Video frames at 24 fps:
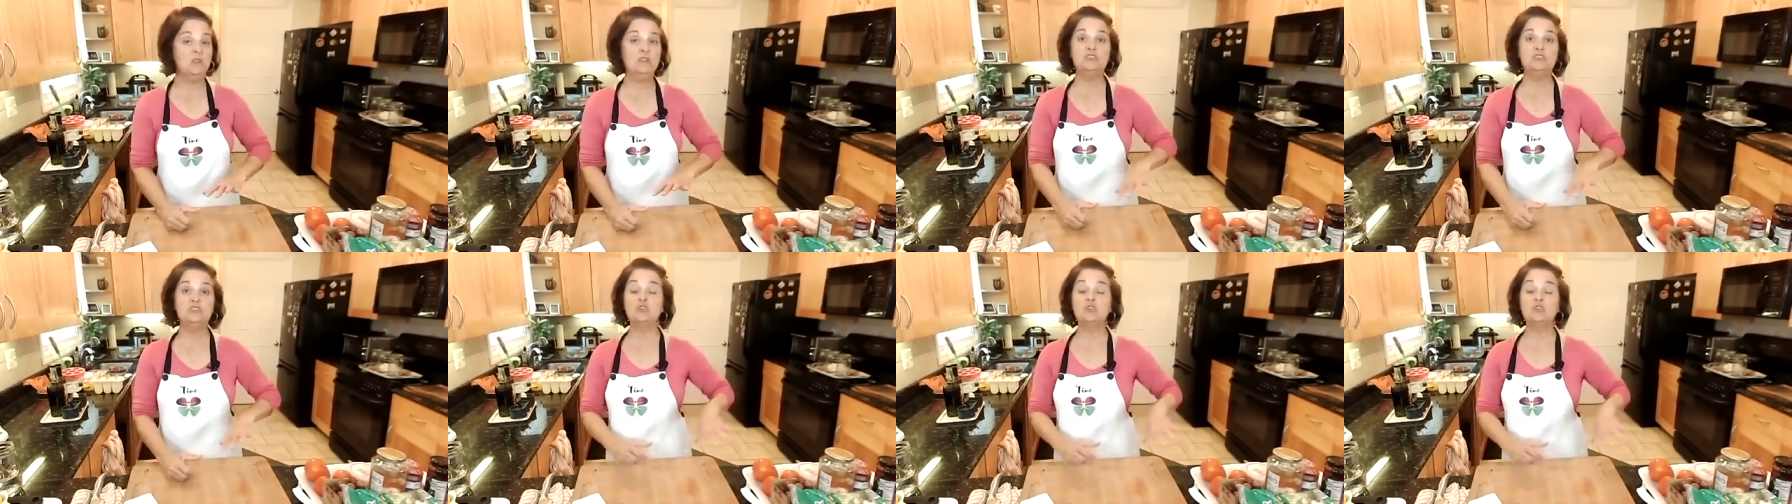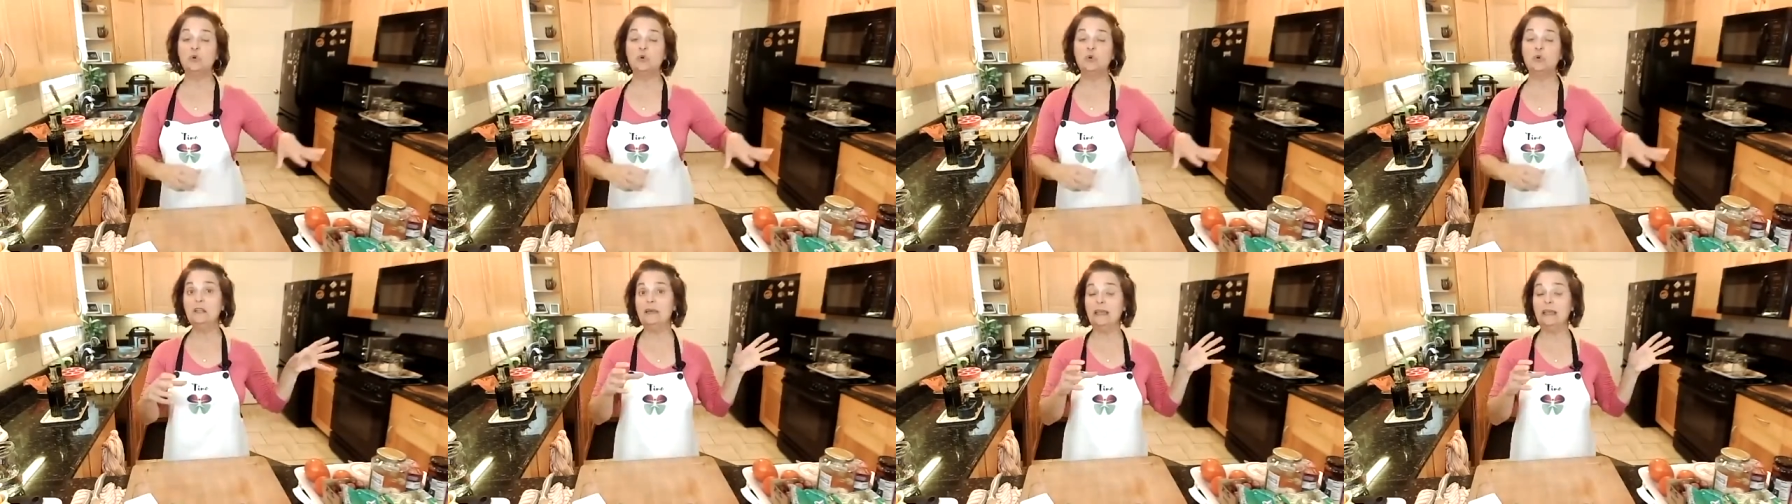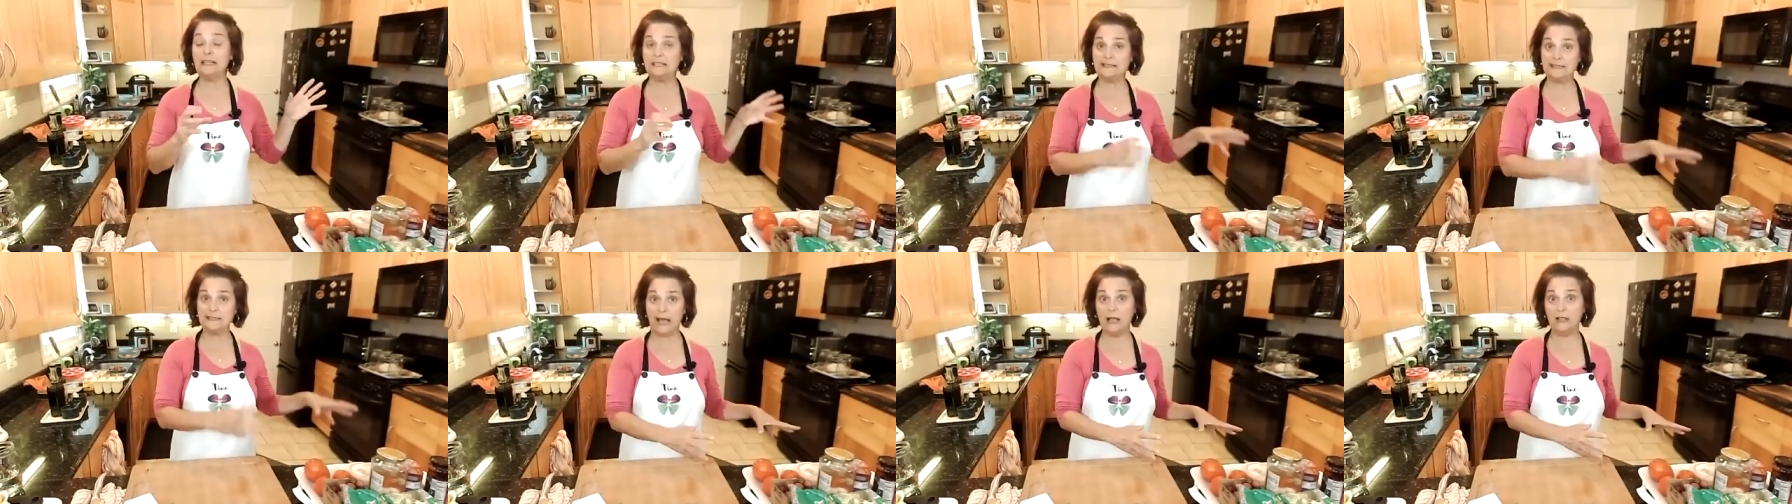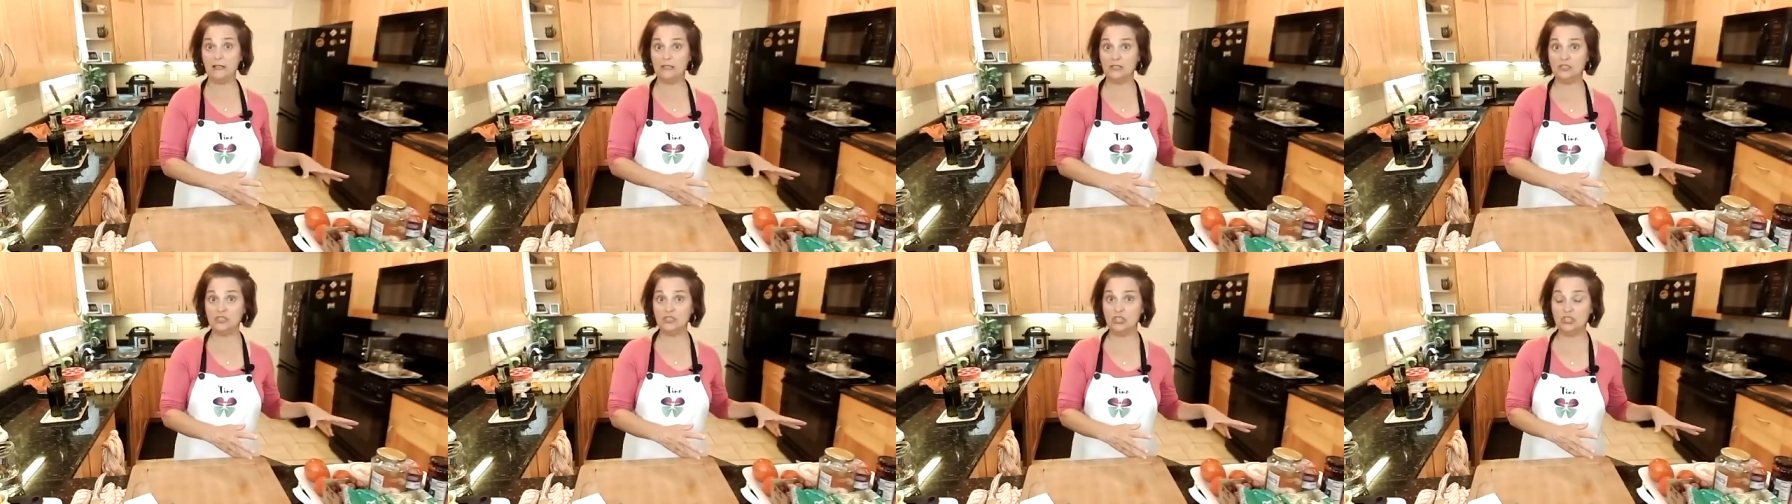So we're going to make
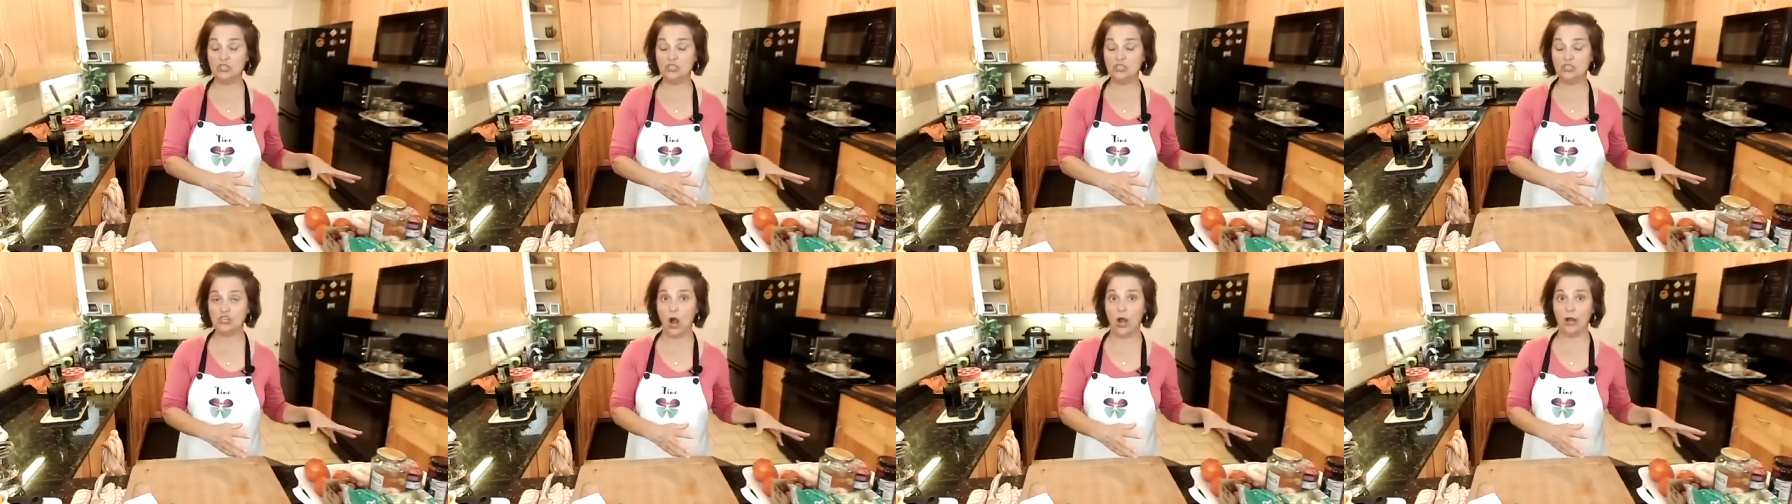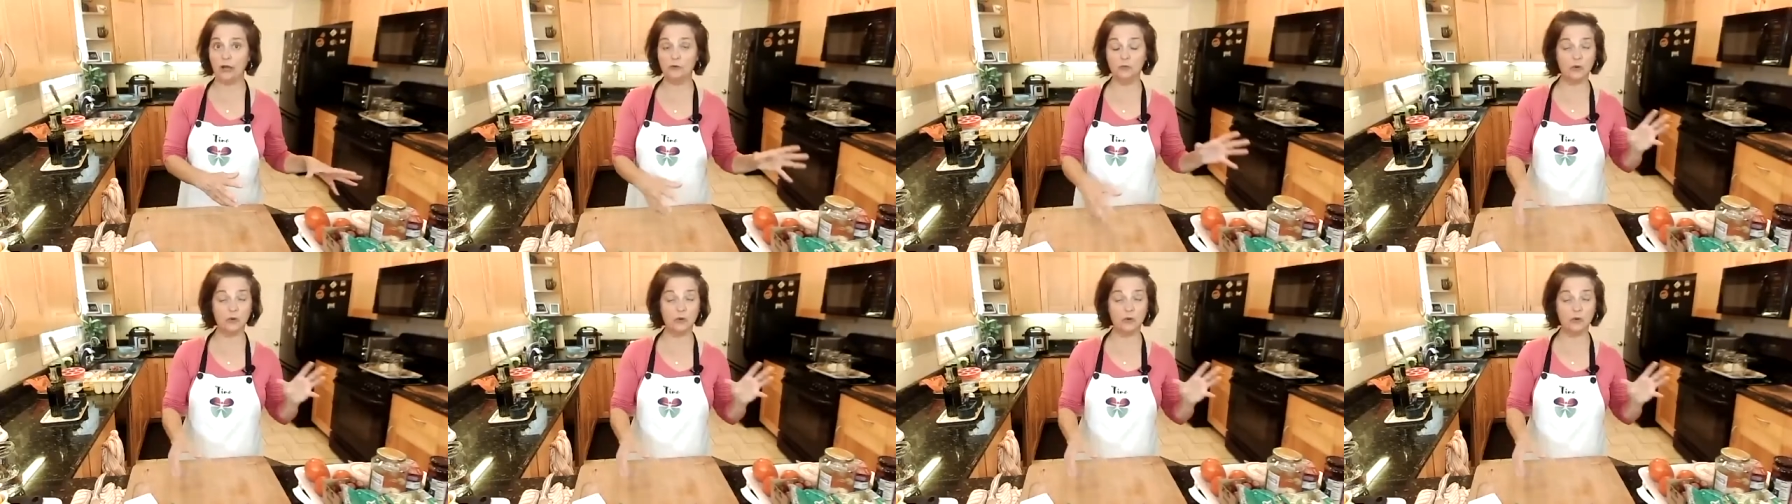salads in a jar,